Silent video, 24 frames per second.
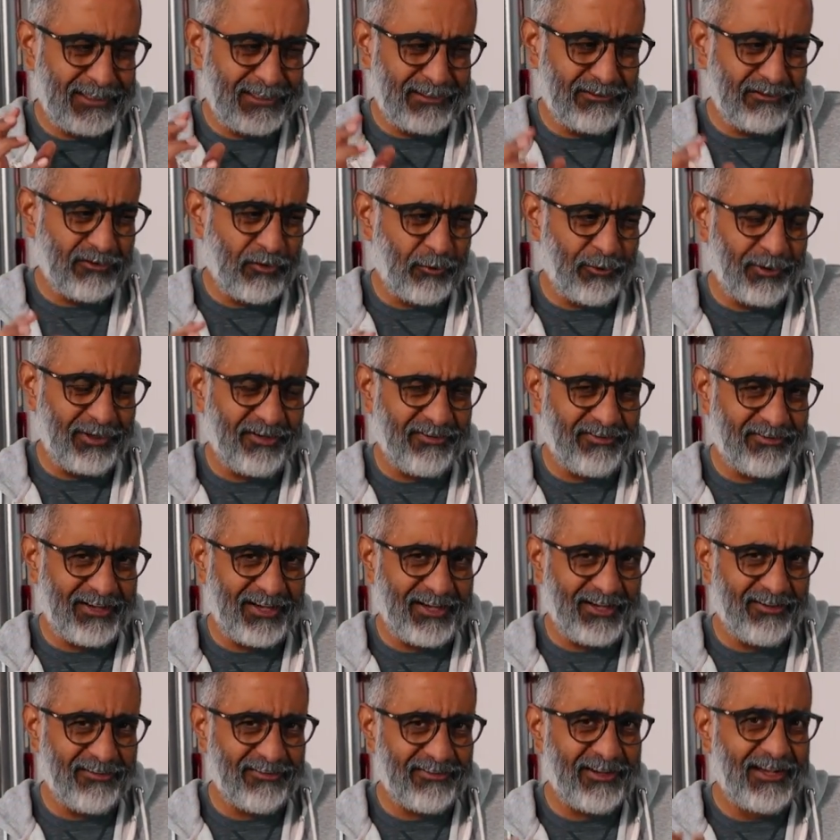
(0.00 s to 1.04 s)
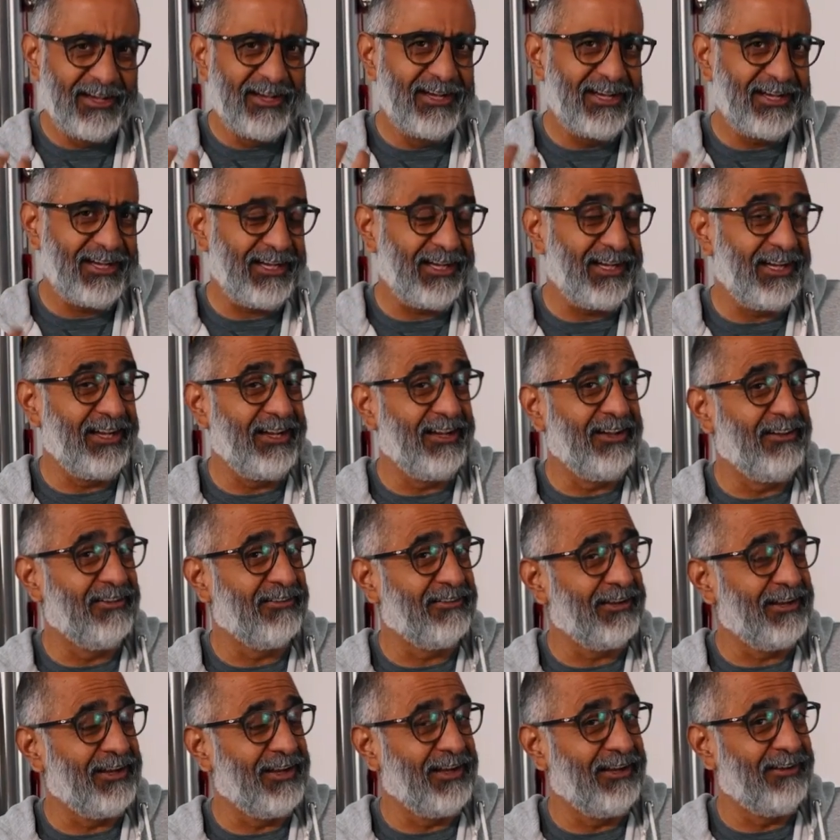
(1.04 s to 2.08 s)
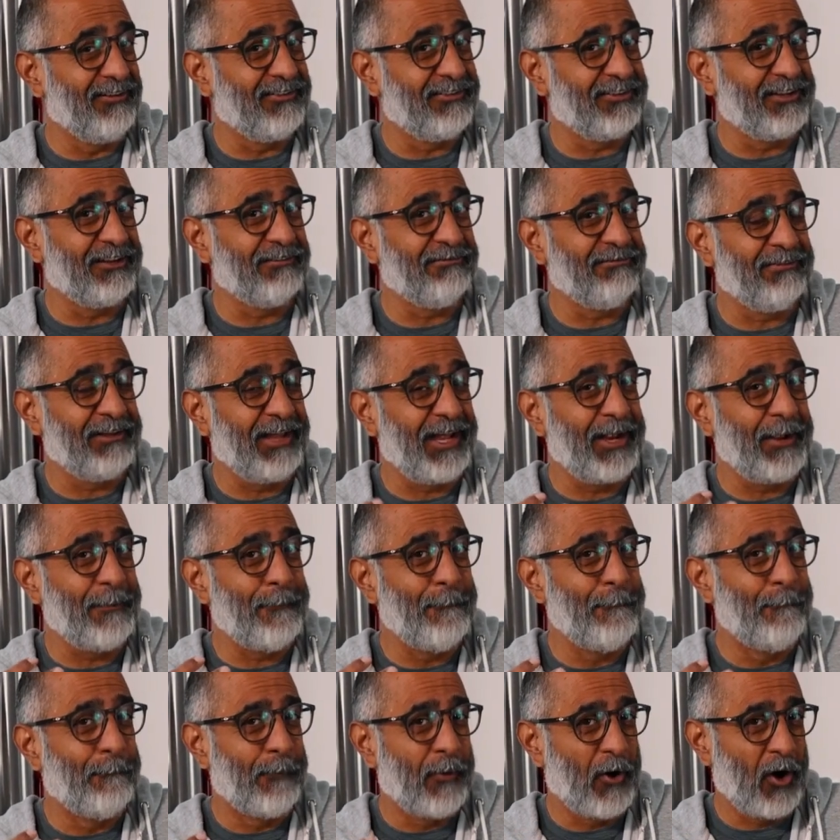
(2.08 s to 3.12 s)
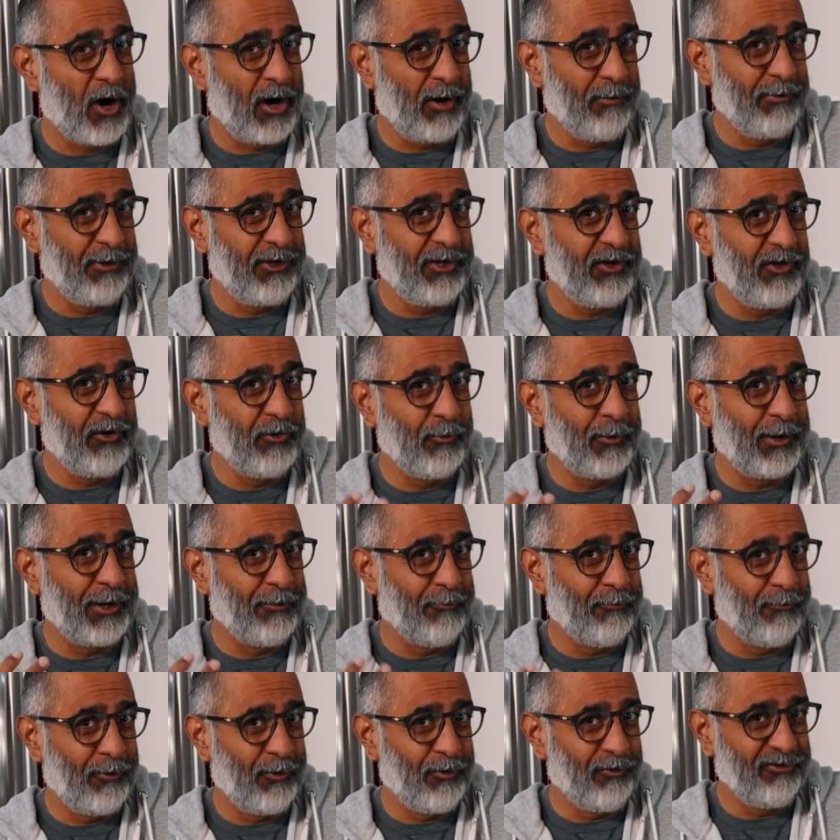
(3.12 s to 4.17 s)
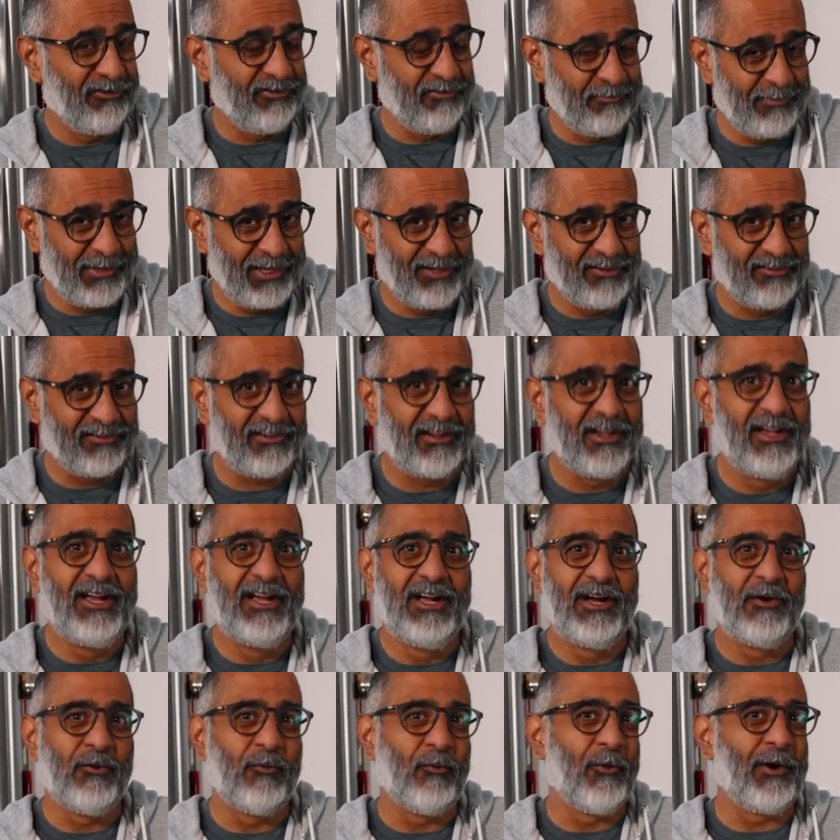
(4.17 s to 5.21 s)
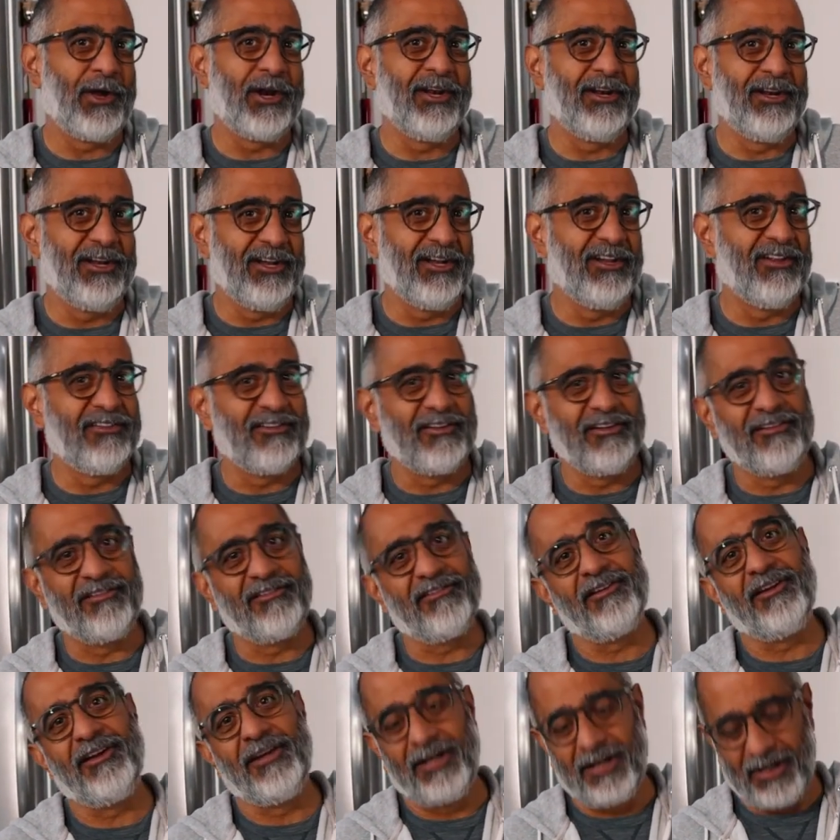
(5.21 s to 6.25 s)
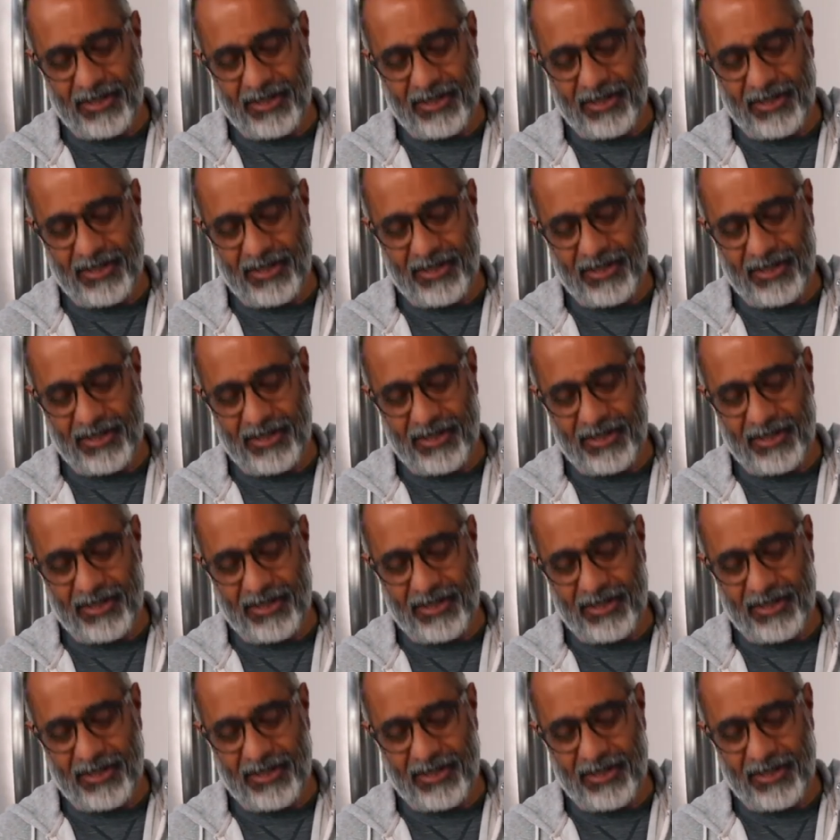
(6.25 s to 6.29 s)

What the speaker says: totally sings is in stuff like barbecue and roast meats. What it is it